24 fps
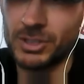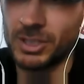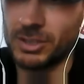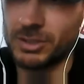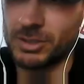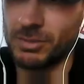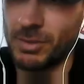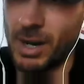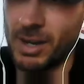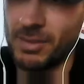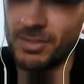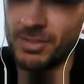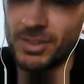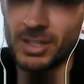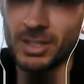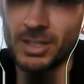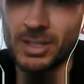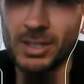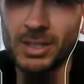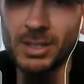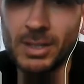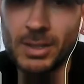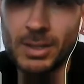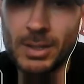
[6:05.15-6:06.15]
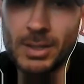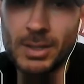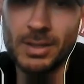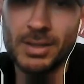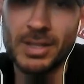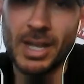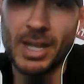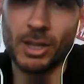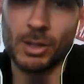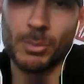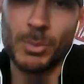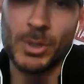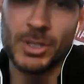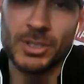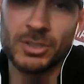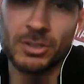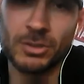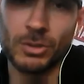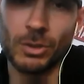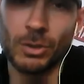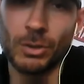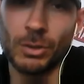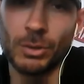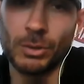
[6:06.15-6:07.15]
to survive the elements.
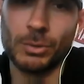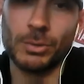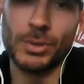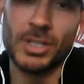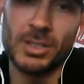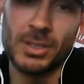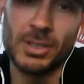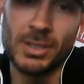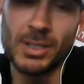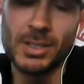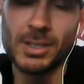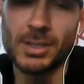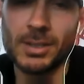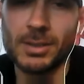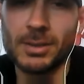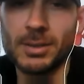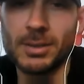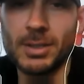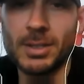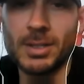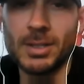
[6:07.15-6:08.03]
So they,